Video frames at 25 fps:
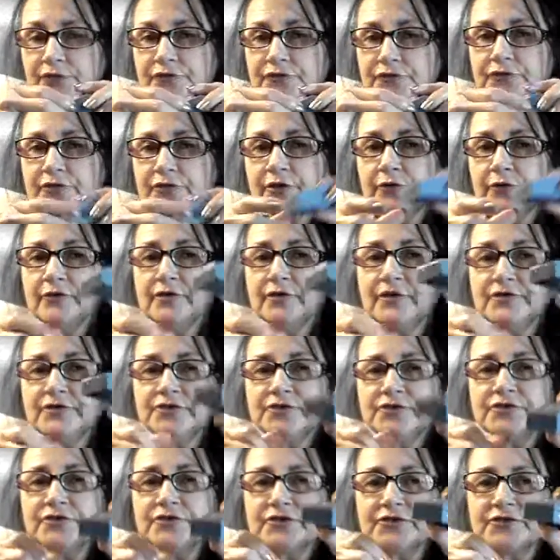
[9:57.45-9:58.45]
So this
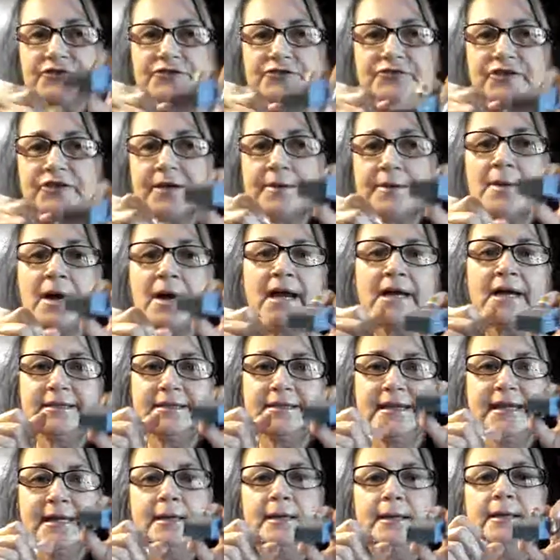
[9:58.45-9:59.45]
is a
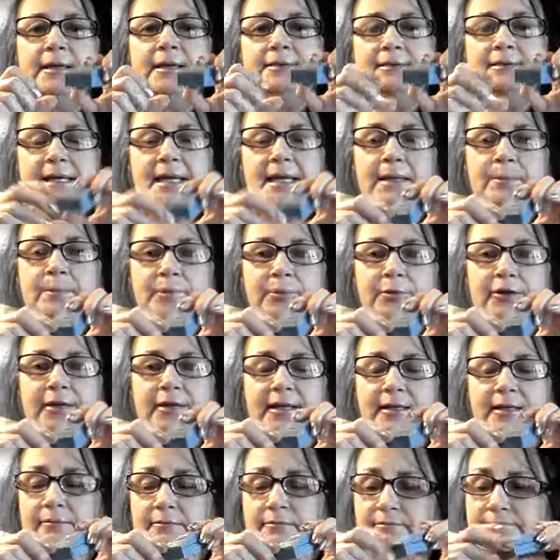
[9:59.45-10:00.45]

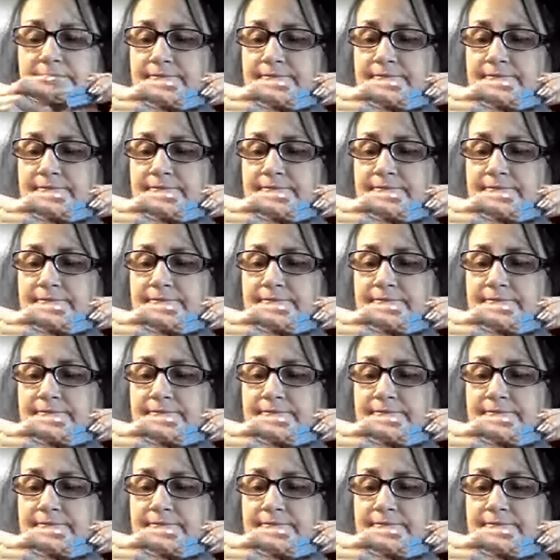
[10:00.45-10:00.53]
semi-tapering